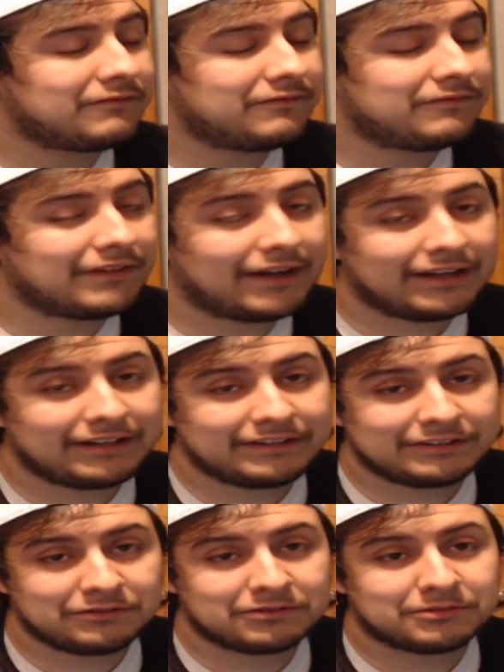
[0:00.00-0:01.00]
fighting
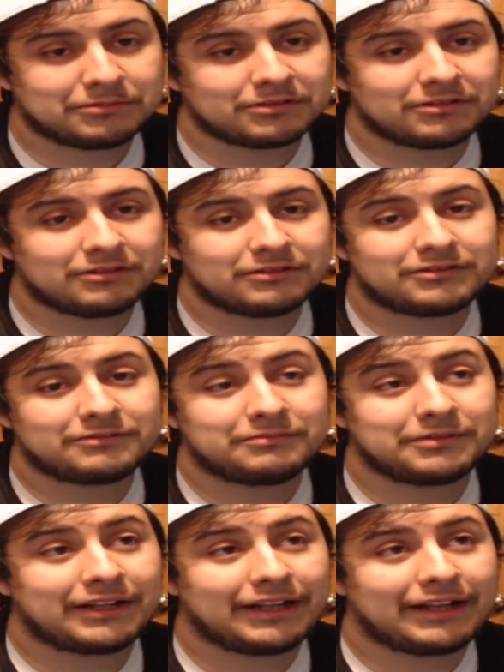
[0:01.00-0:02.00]
this horrible cold,
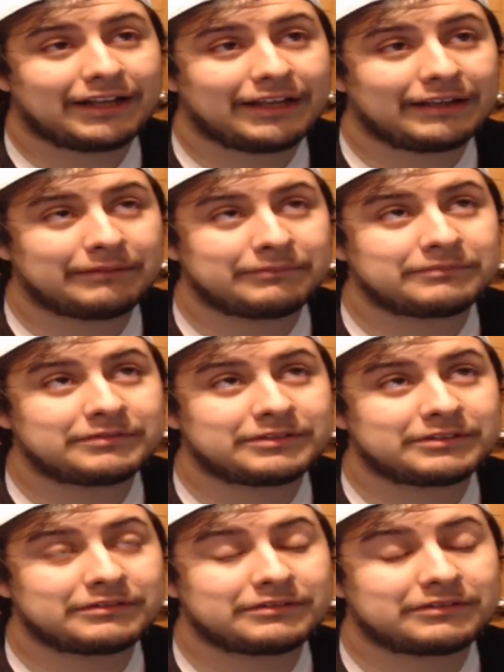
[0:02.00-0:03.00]
but I am
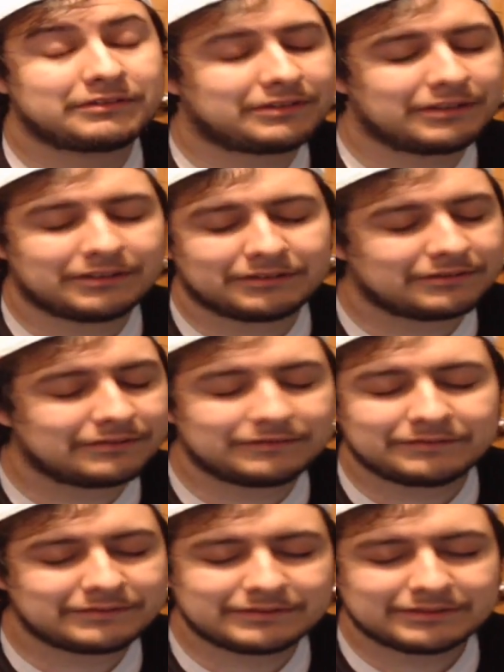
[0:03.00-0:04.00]
still,
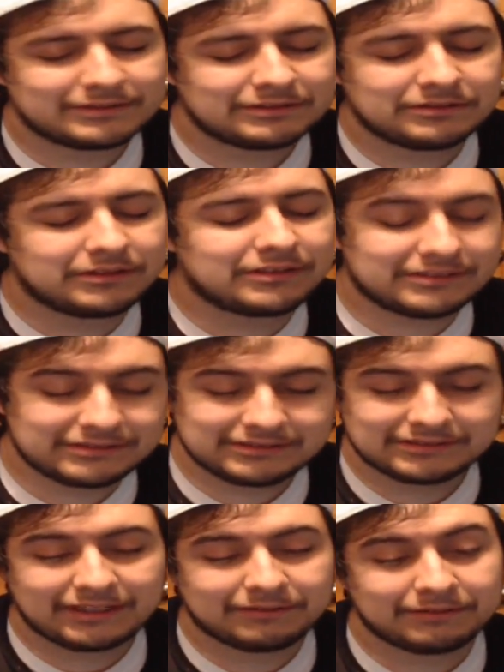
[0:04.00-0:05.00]

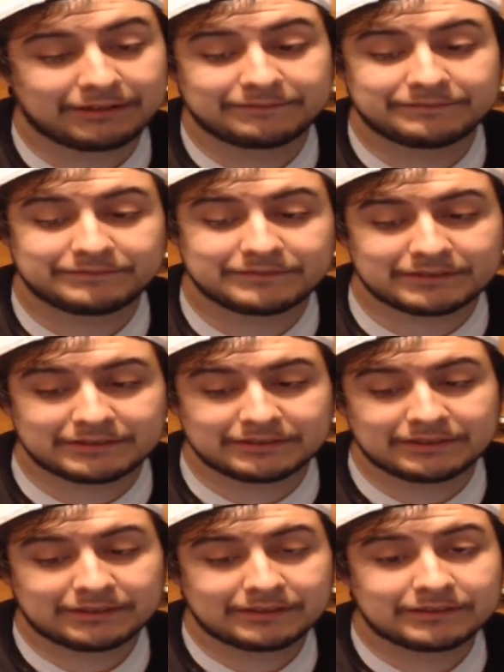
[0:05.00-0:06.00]
can't wait.
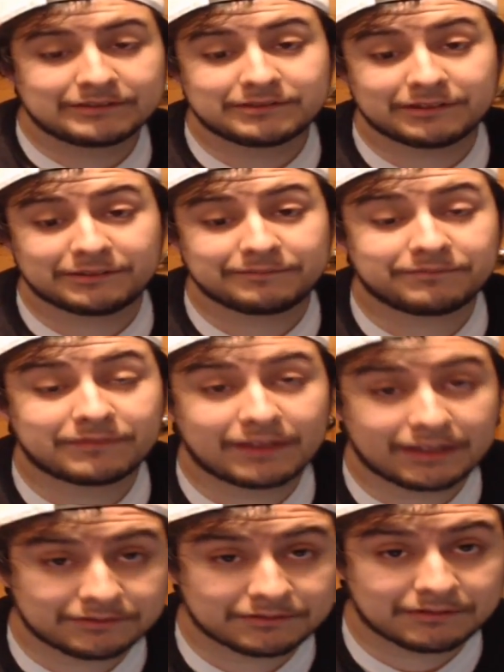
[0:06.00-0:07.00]
So,
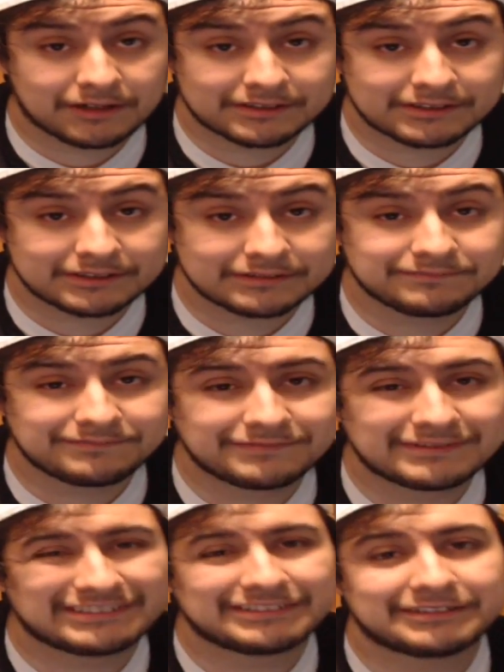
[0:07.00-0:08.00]
thanks for watching.
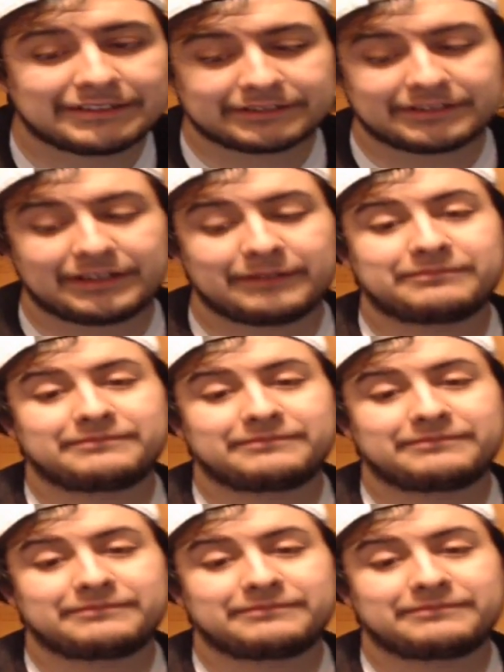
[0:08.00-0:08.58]
Until next time.